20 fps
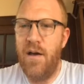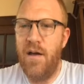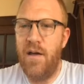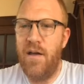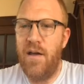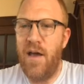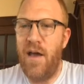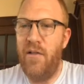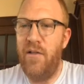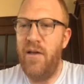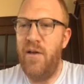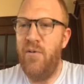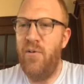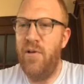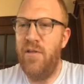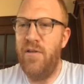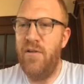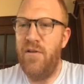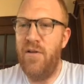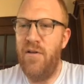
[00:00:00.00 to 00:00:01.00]
Kelly
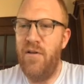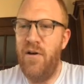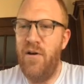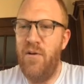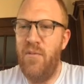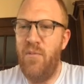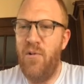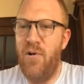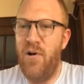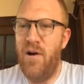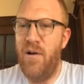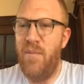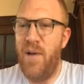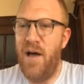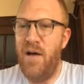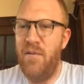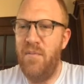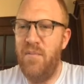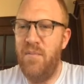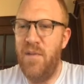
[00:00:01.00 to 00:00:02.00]
wants to know more
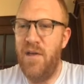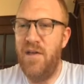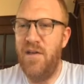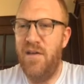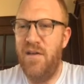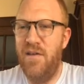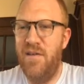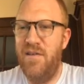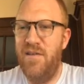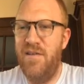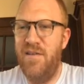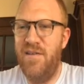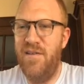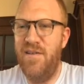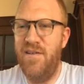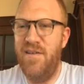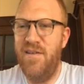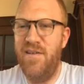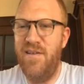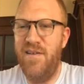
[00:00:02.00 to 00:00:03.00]
about me.
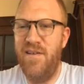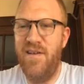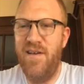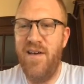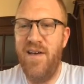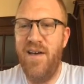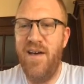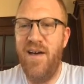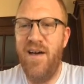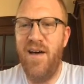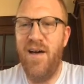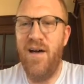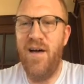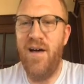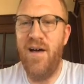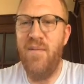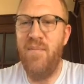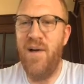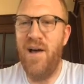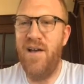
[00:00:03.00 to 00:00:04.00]

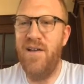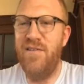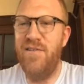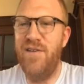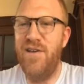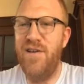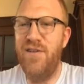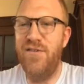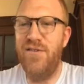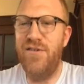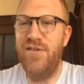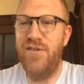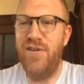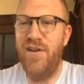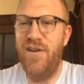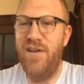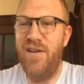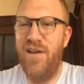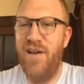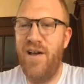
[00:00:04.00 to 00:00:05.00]
I teach
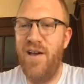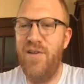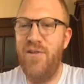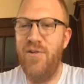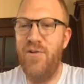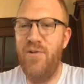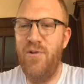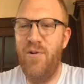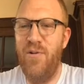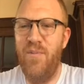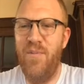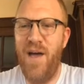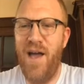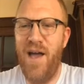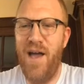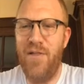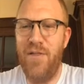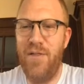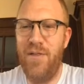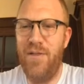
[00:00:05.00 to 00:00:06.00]
high school
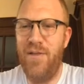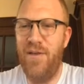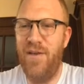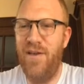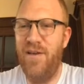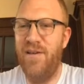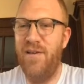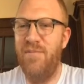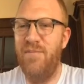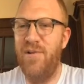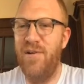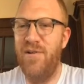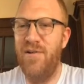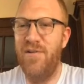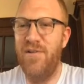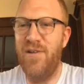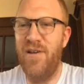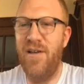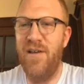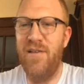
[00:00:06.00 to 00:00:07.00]
math and computer
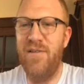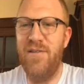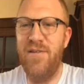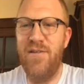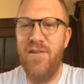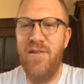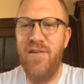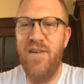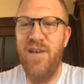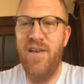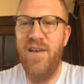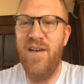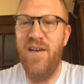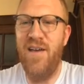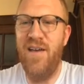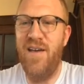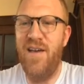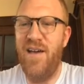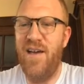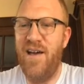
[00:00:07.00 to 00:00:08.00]
science.
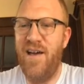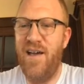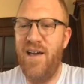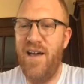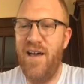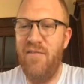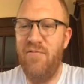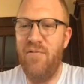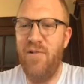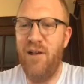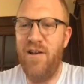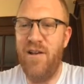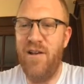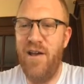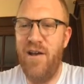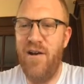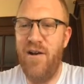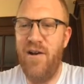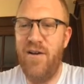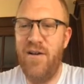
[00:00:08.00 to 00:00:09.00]
I have red
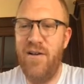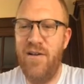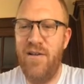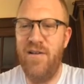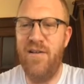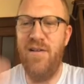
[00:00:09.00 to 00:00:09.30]
hair.